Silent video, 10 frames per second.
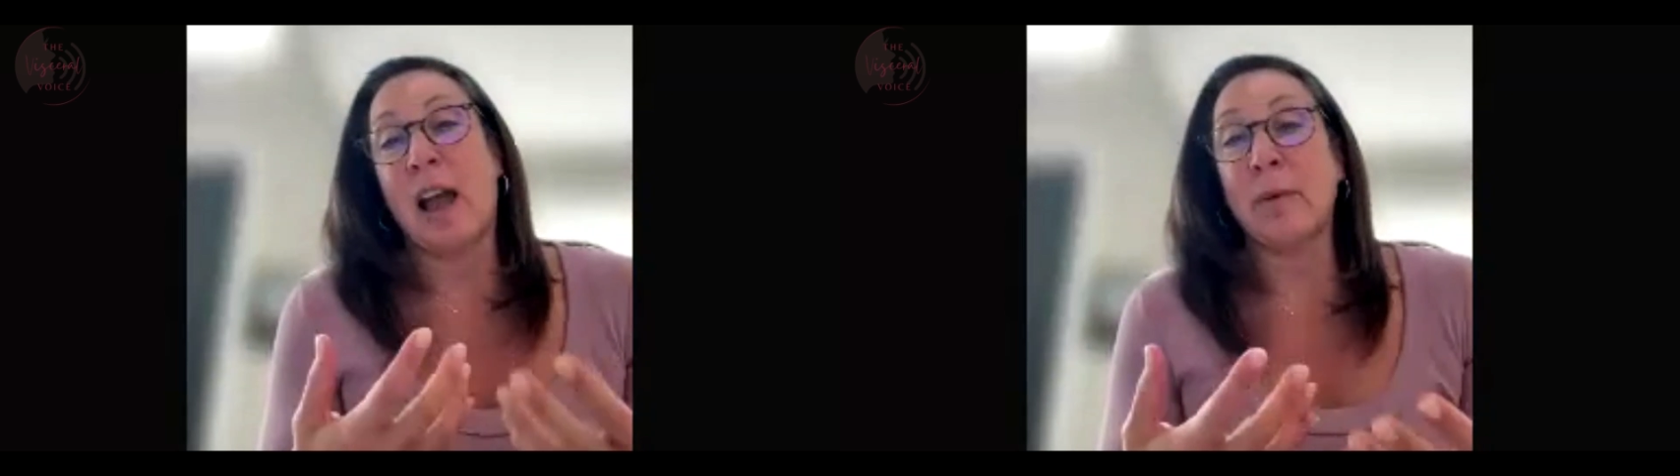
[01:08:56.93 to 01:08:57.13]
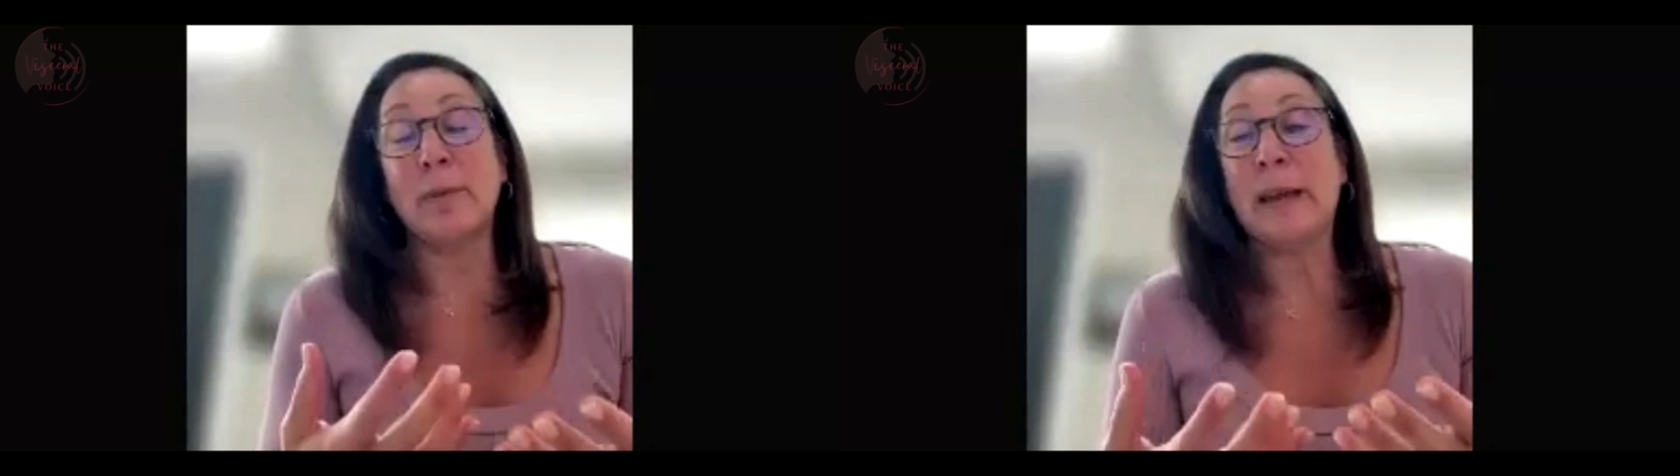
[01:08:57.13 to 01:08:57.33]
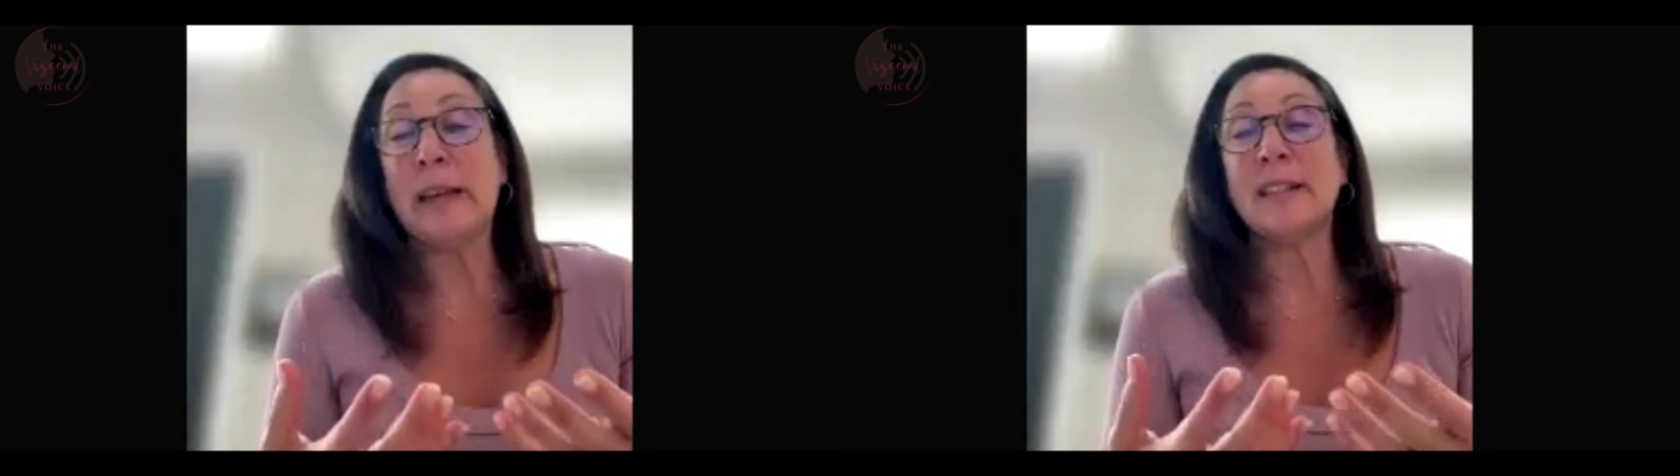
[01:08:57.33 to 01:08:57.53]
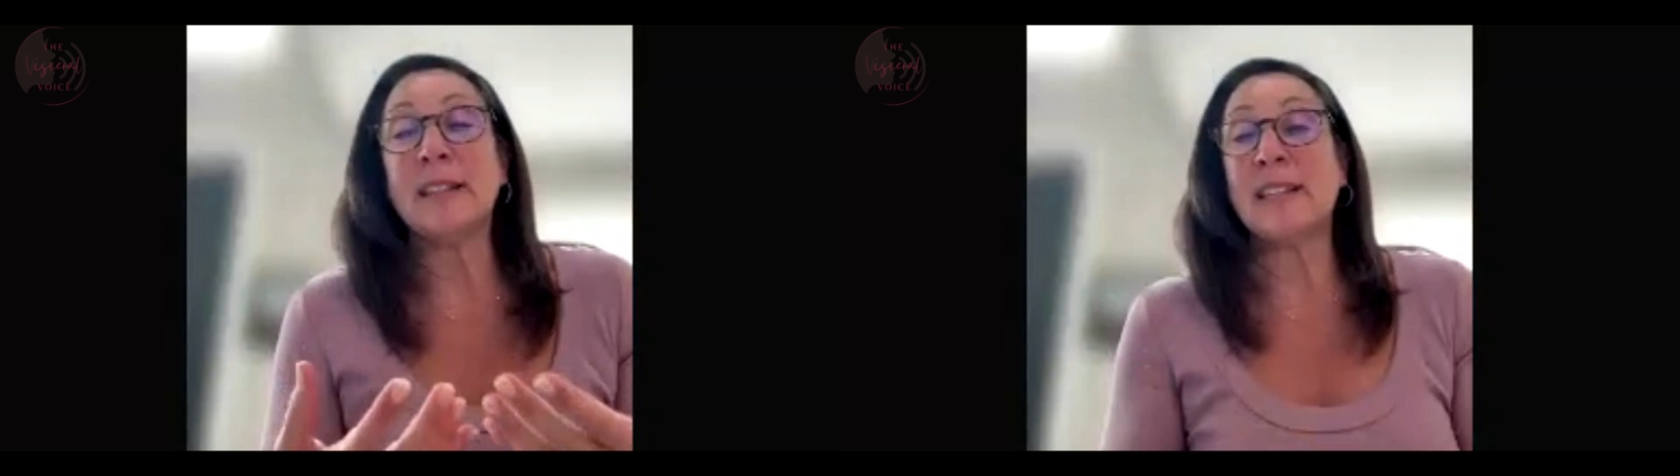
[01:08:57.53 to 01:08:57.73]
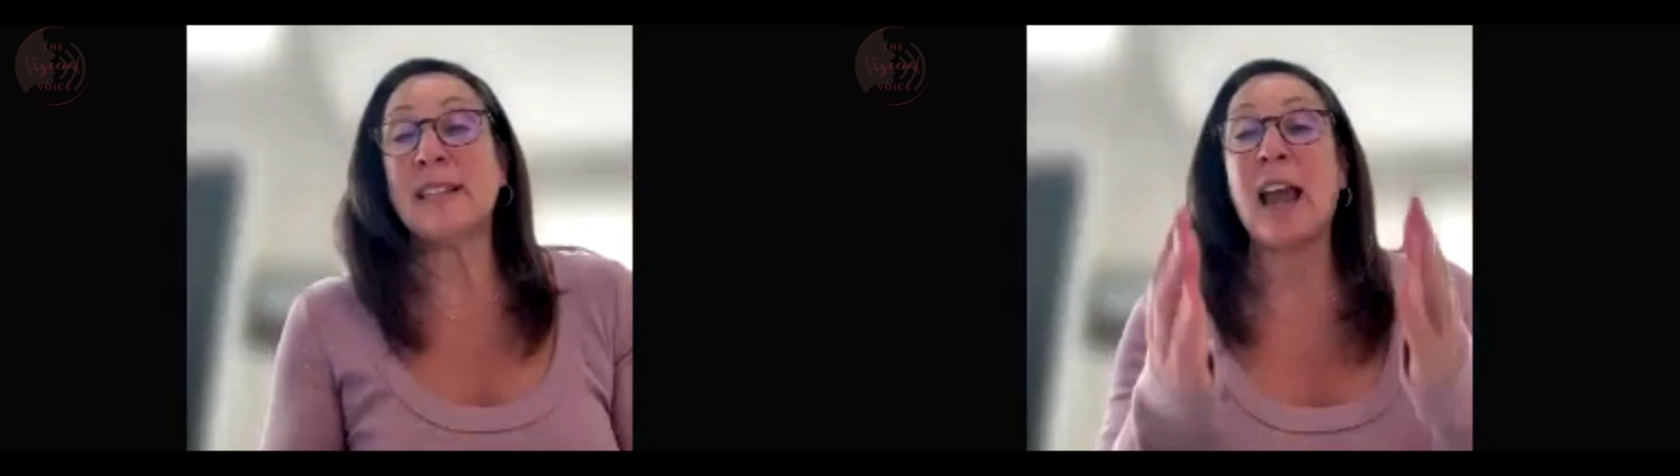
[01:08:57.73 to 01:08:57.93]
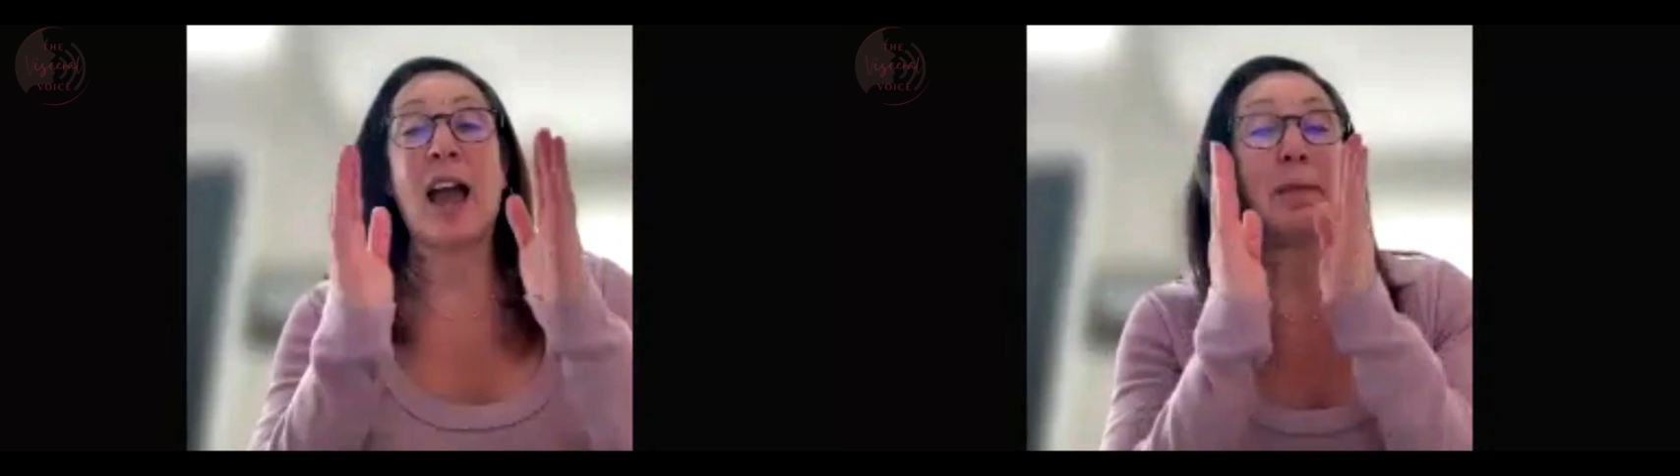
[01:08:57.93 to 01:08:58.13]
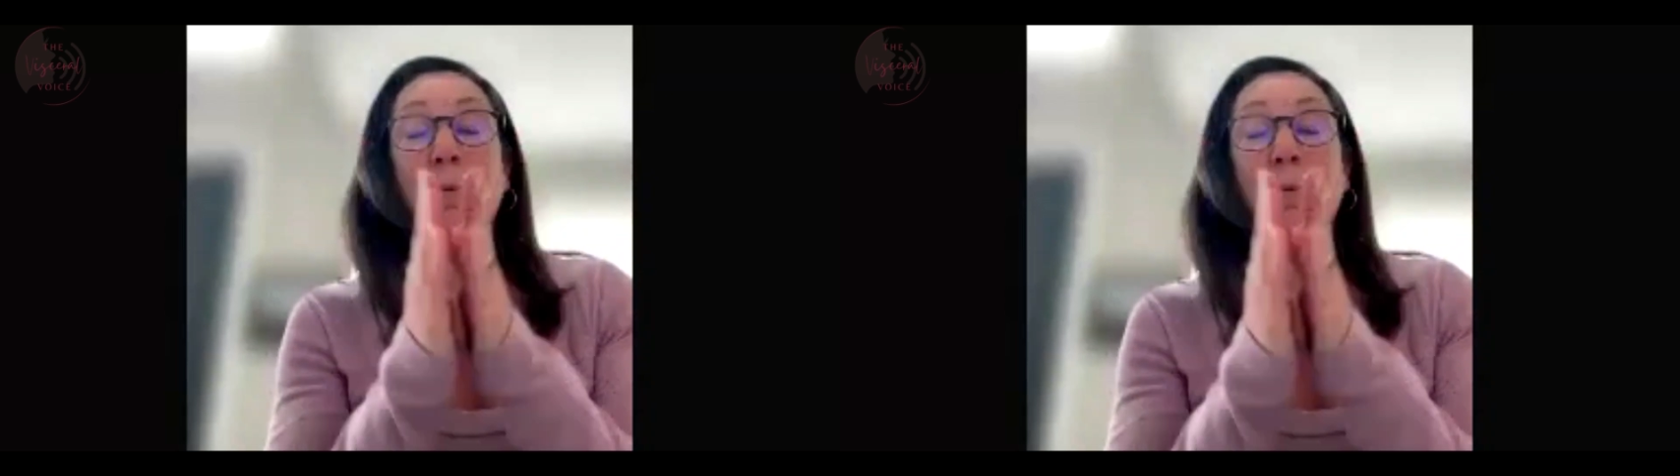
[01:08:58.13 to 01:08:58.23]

I will basically say, I